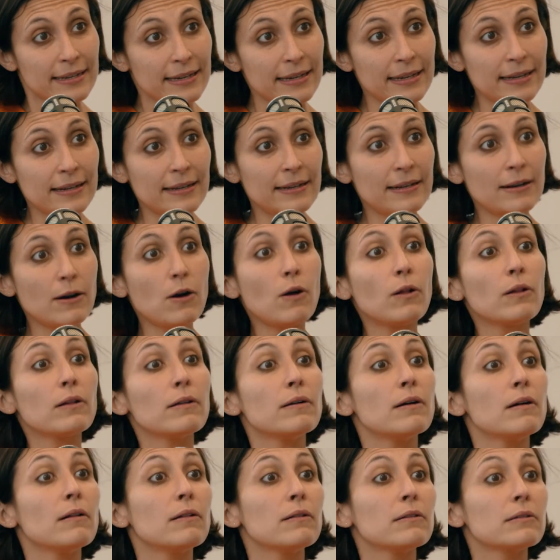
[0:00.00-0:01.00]

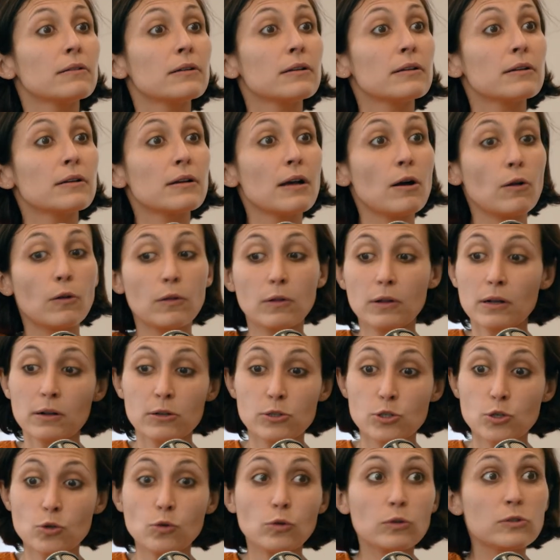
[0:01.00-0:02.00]
all
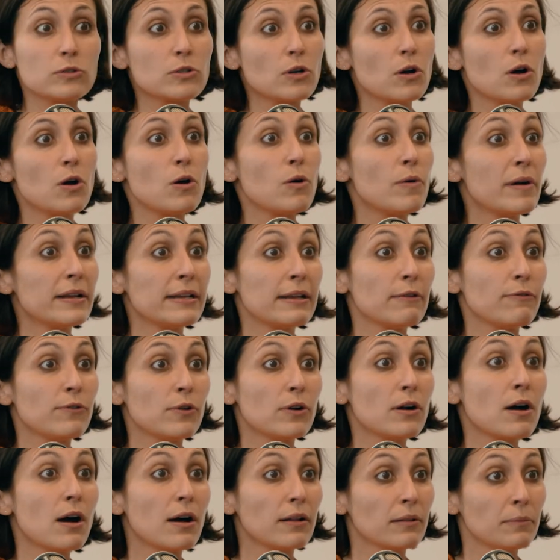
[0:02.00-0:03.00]
schools go, and if you
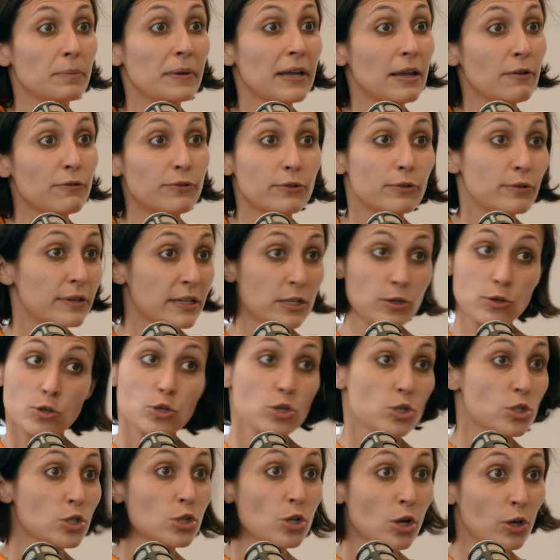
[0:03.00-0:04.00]
can't pay for it, you
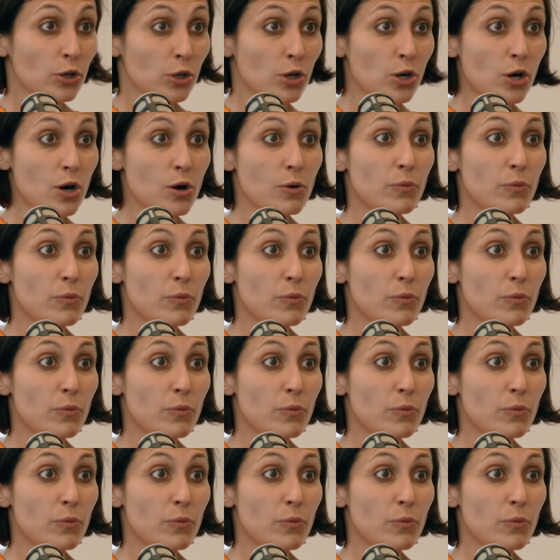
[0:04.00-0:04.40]
just don't go,